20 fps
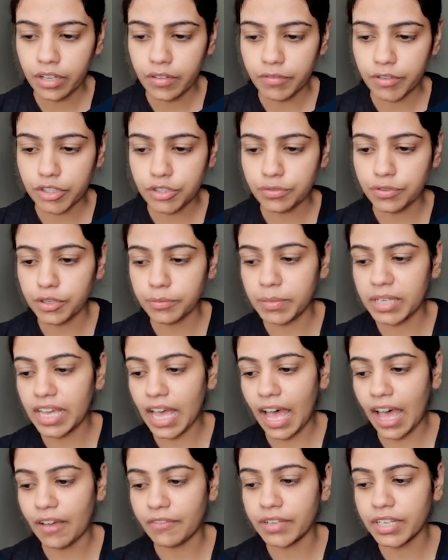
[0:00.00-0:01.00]
which would be
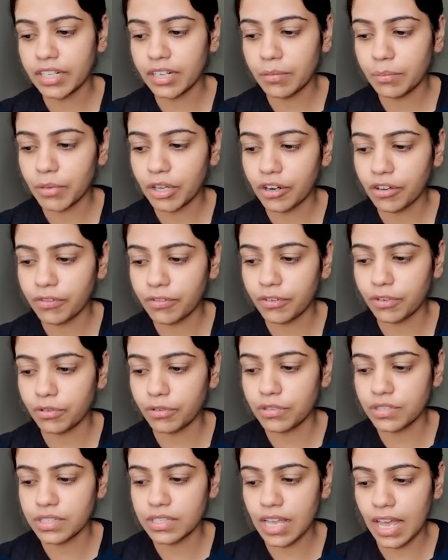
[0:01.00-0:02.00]
having number of
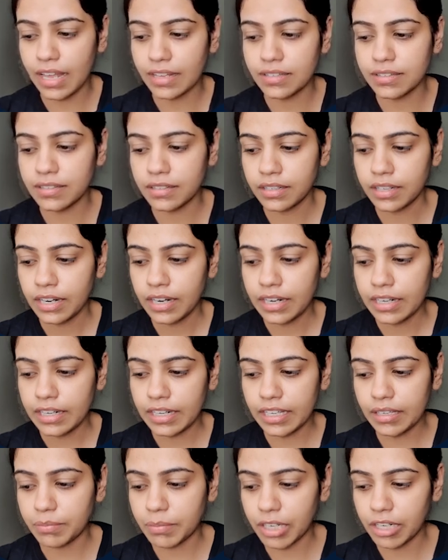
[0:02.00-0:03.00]
rows as
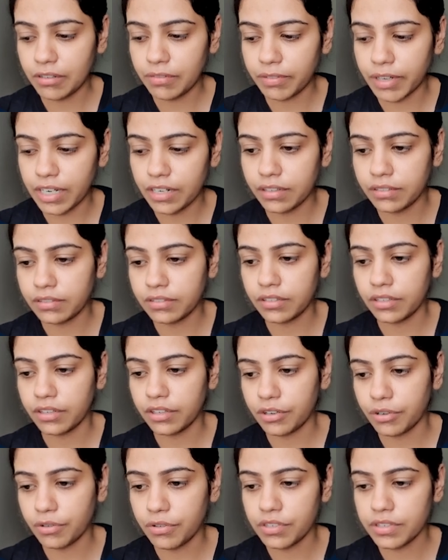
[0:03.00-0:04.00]
table 1
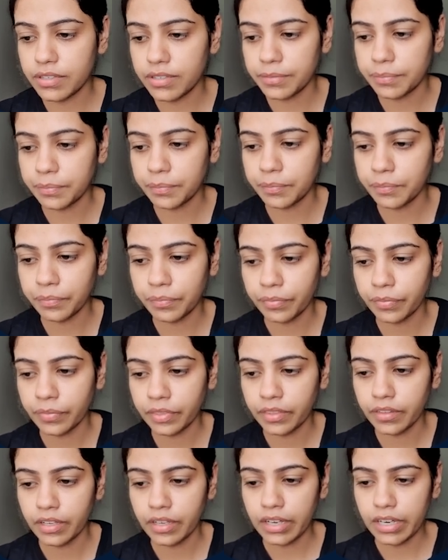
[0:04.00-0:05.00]
rows
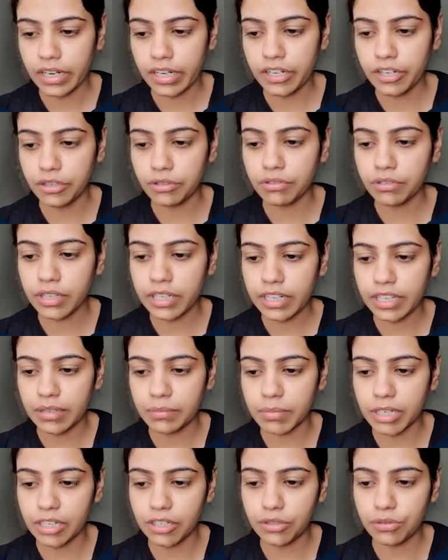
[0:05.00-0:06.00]
into
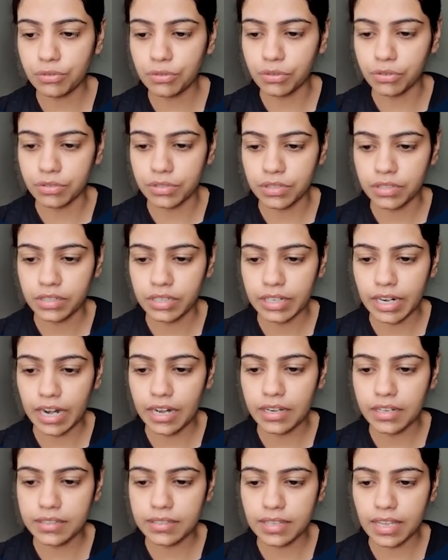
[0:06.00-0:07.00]
table 2 rows,
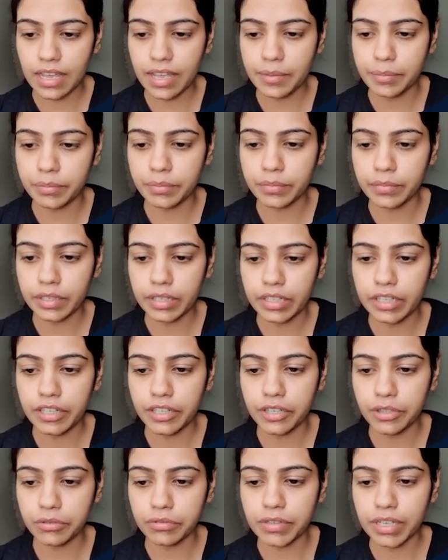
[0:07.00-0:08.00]
that is m
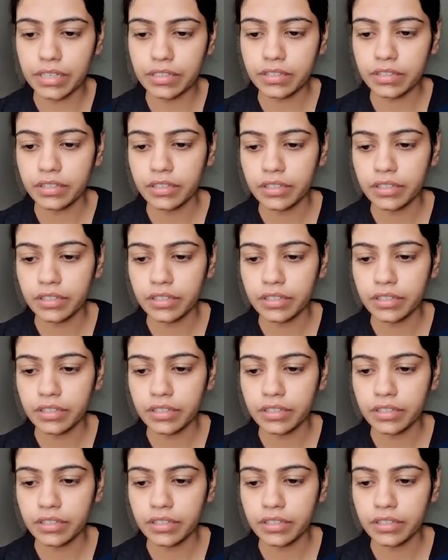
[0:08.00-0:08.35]
into n,